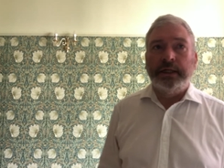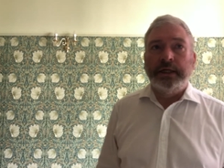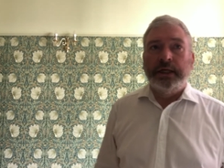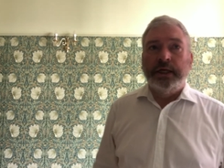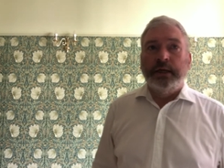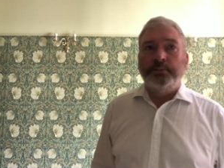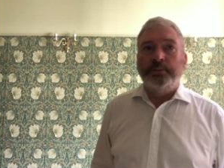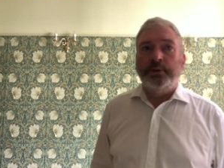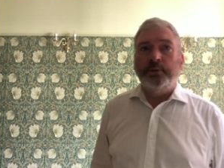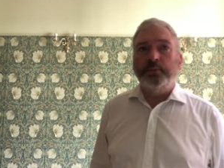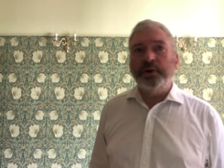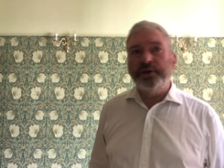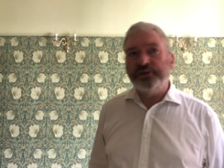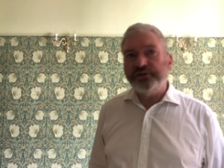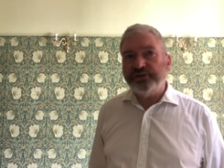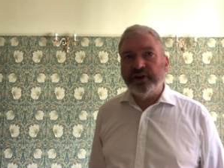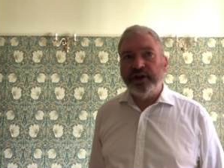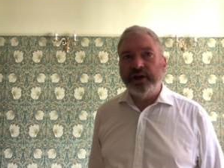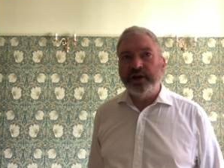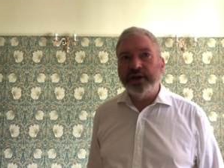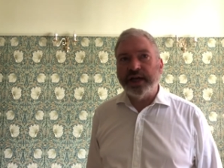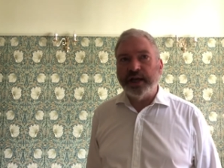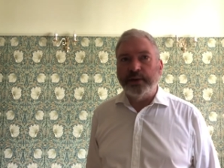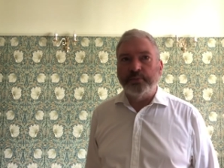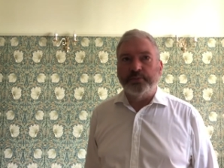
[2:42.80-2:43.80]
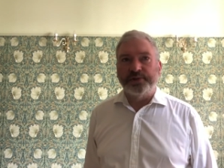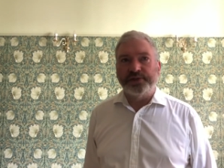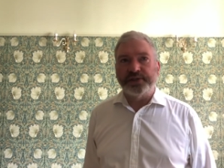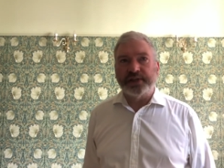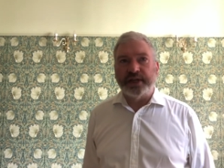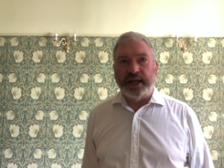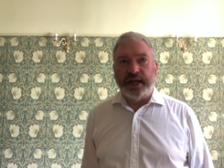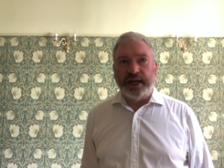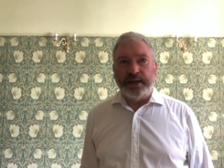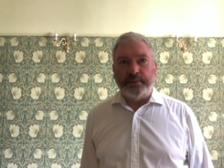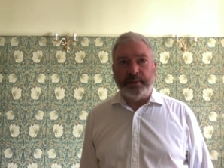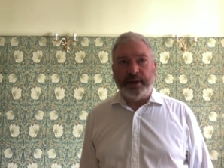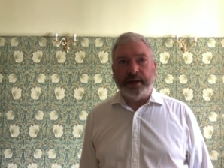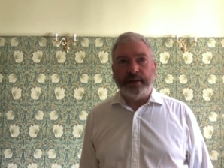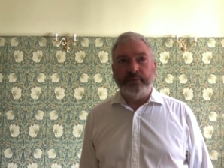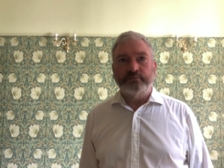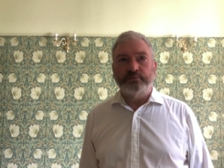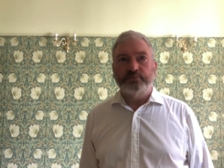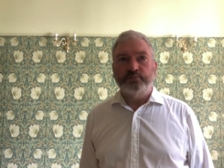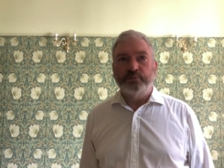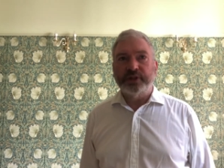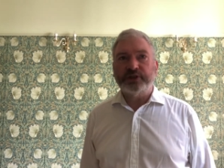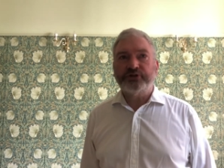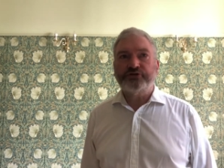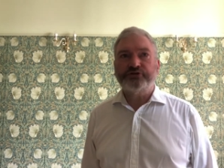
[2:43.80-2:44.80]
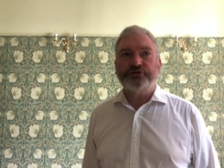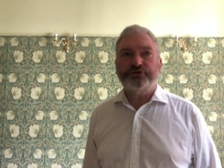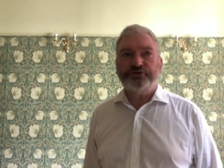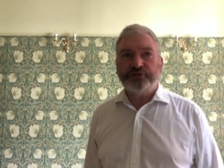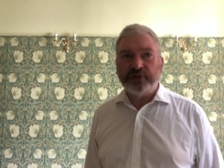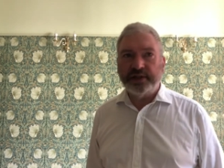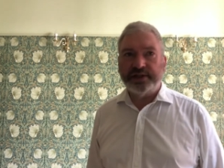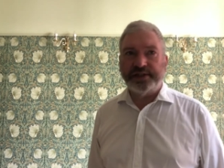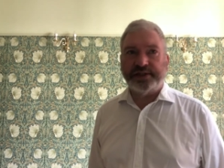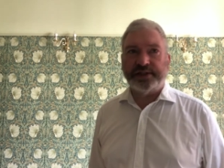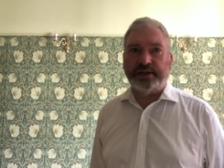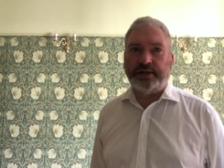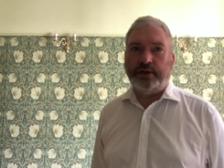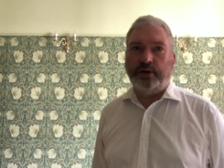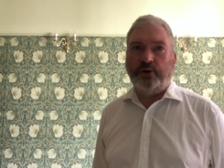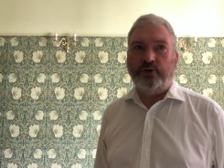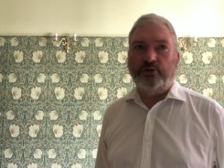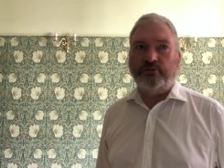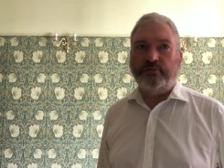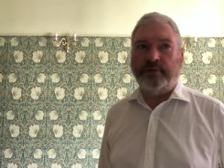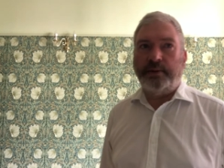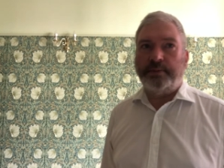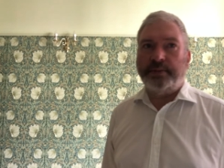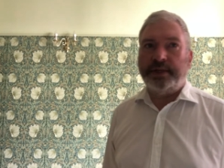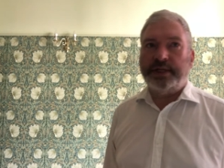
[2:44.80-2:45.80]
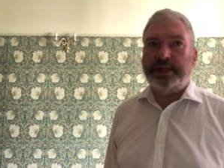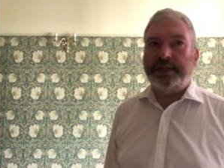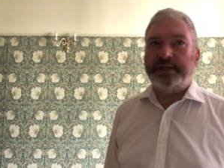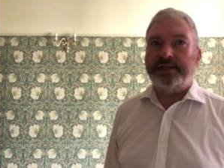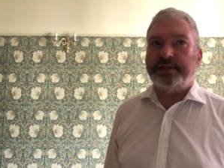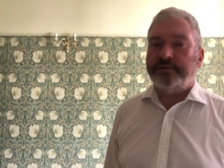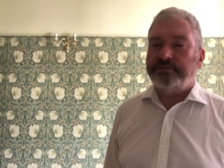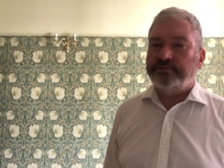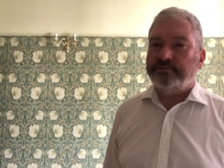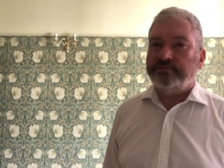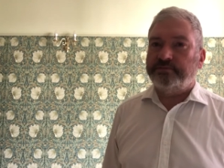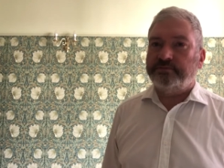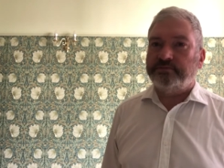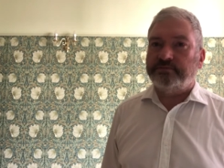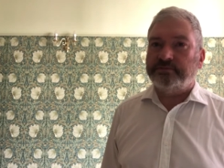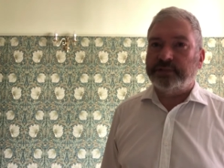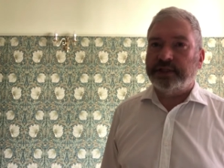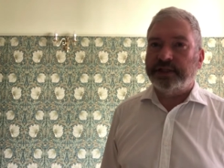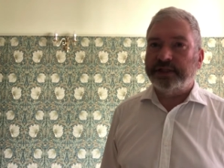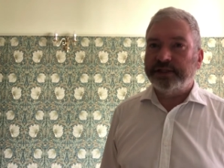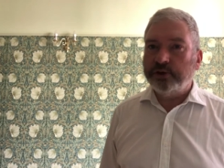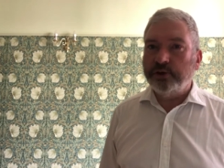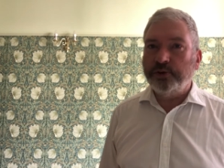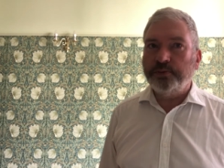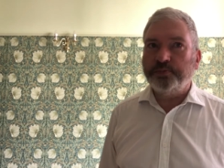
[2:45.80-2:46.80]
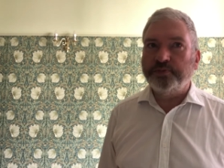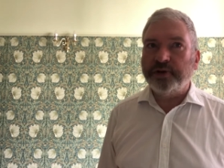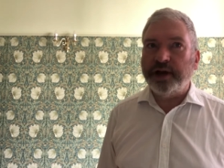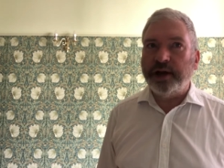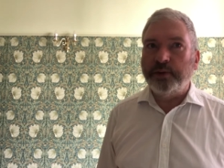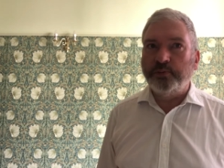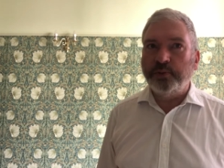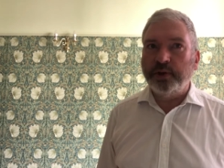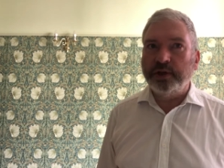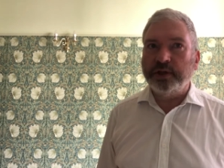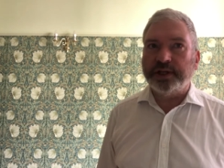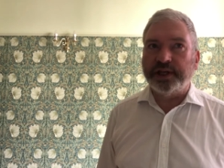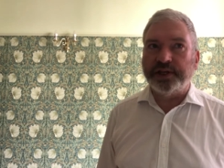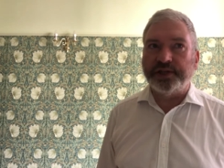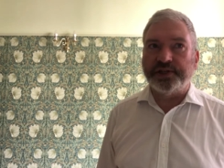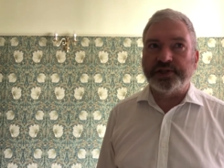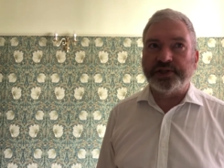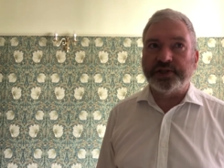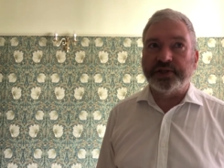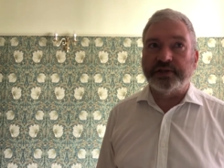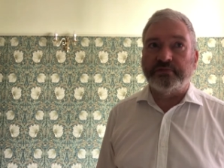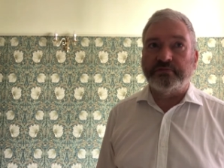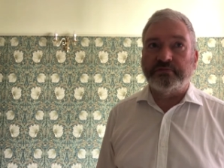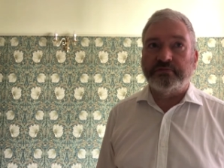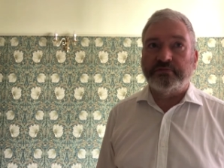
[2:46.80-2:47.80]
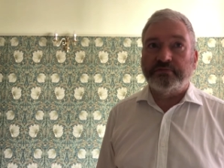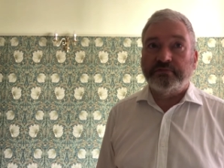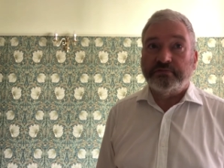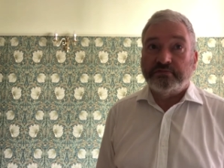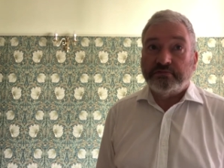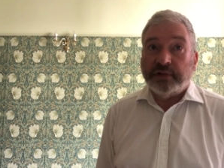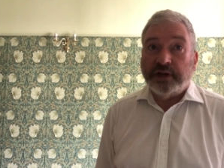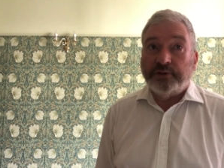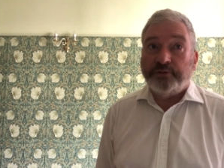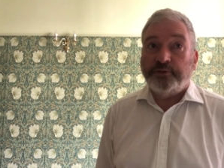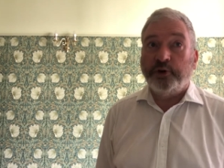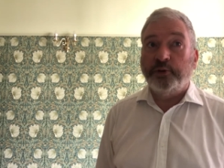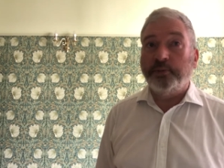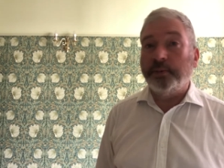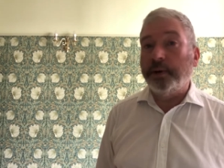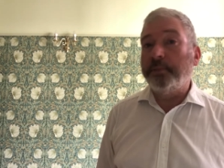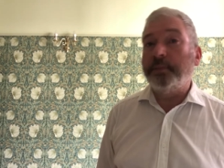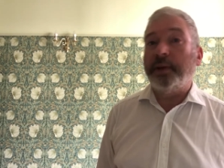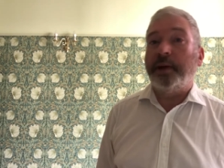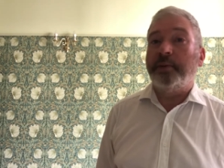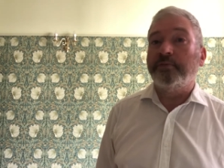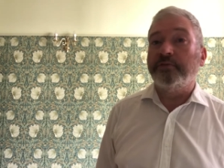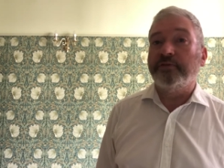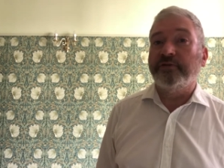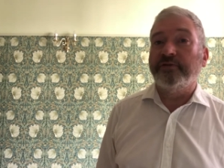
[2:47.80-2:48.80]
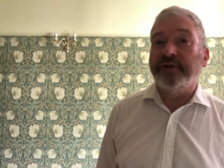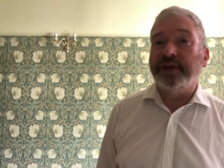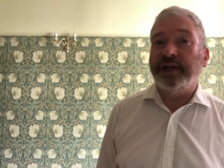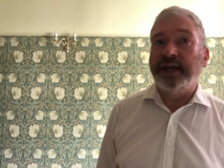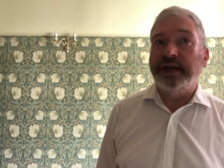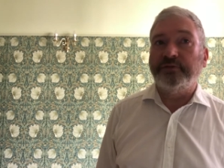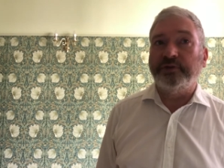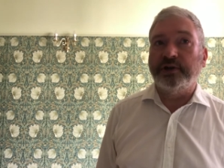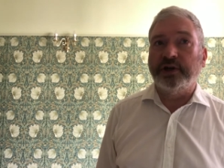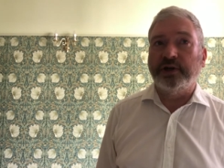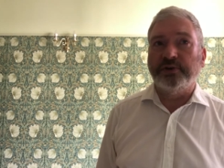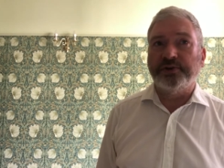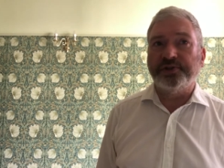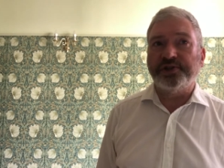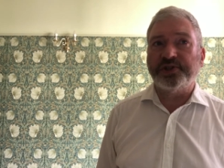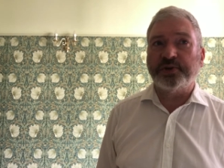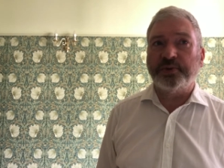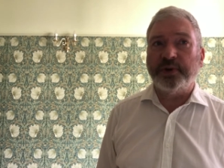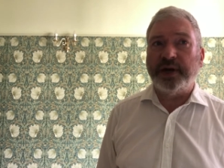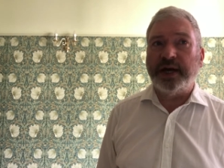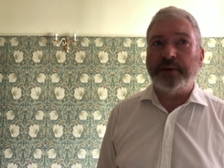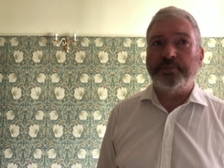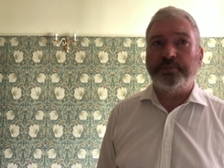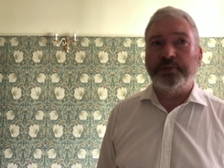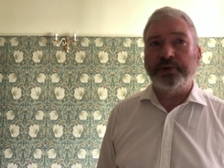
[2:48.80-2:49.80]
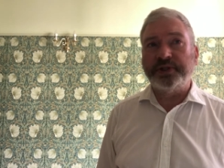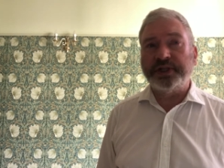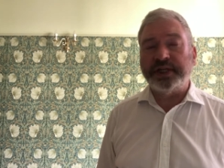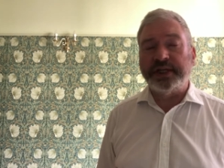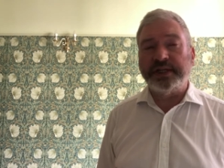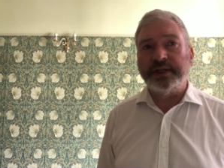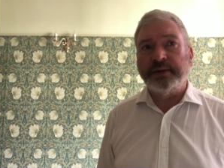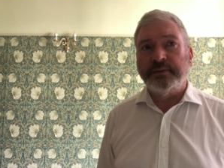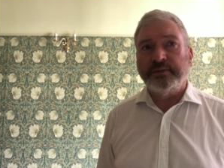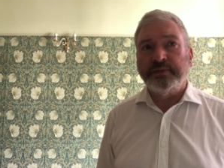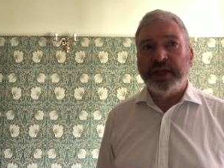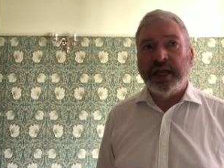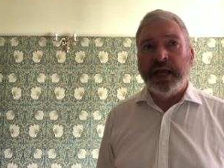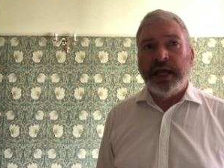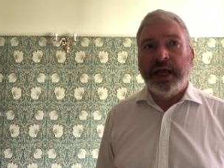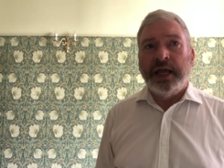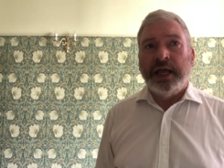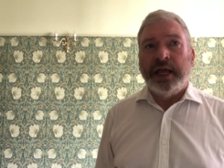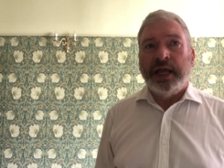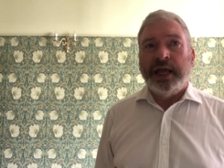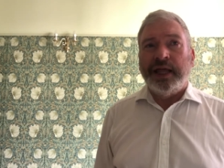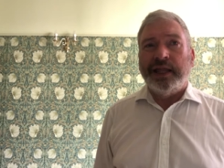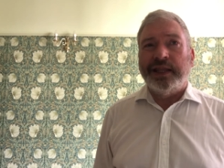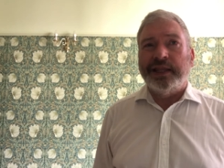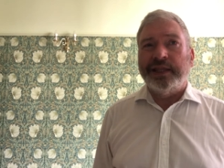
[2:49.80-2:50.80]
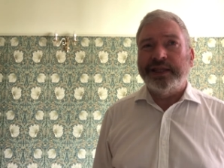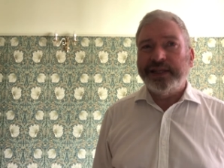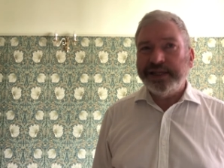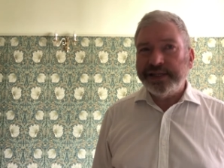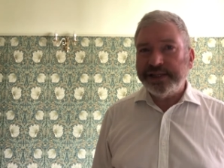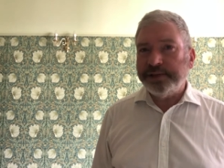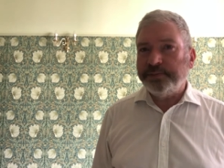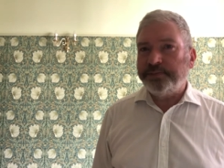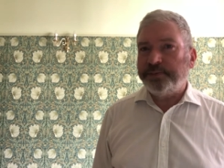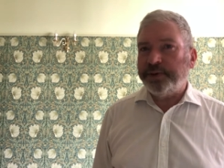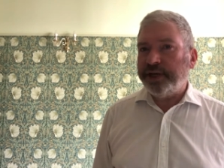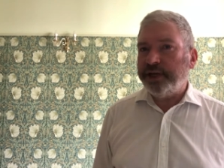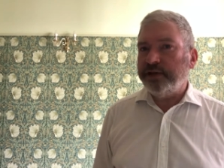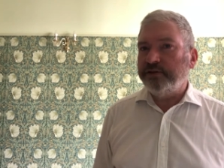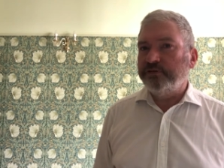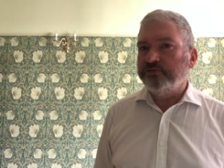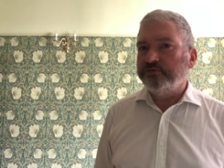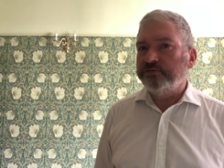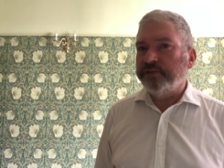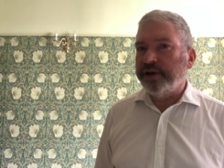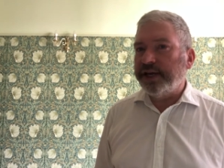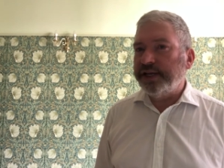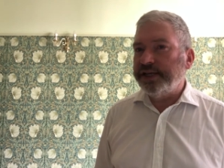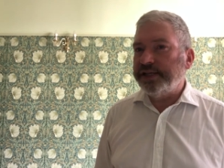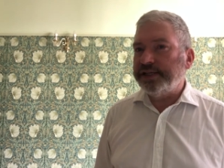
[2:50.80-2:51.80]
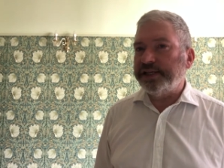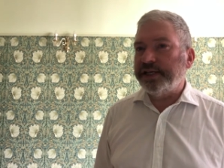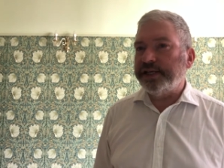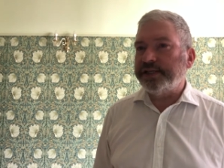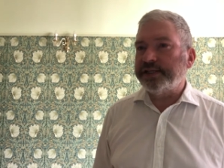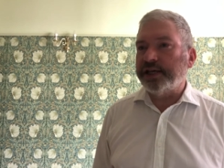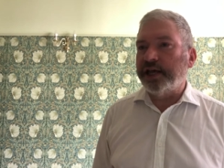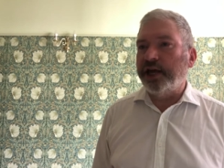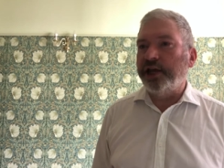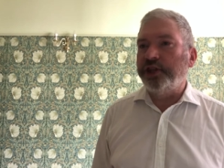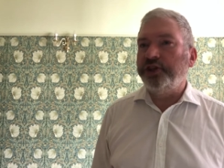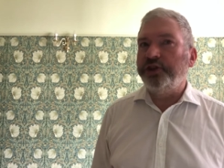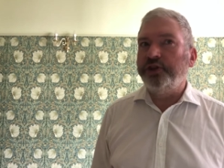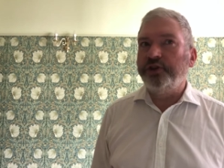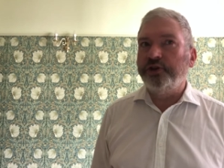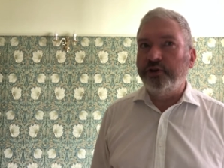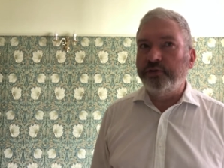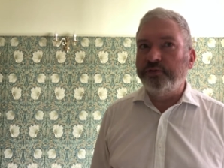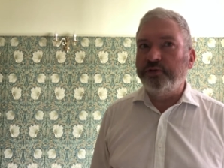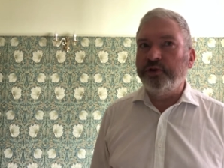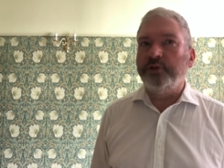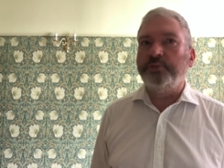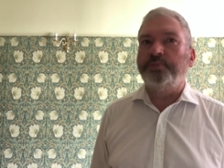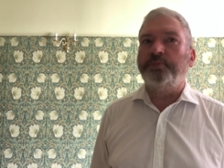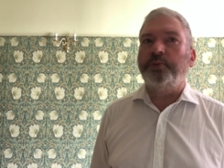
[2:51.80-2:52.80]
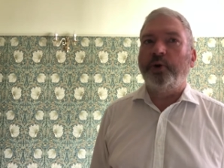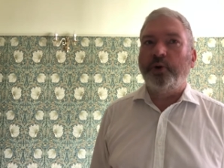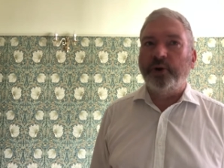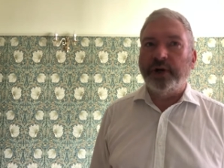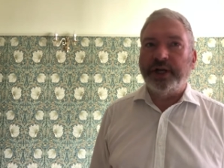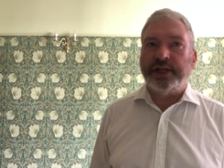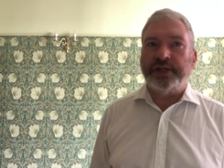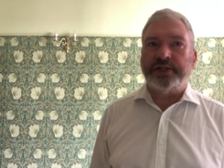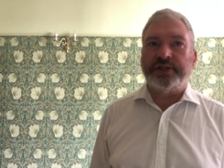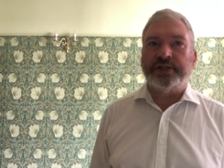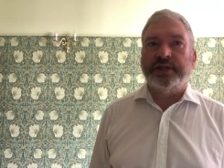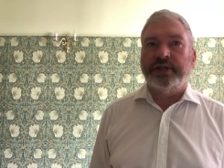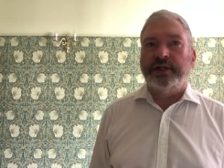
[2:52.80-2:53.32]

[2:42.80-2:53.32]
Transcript: But what Target was claiming were trust law remedies. As Lord Brown-Wilkinson, a former member of 11 Old Square, put it, this appeal raises a novel point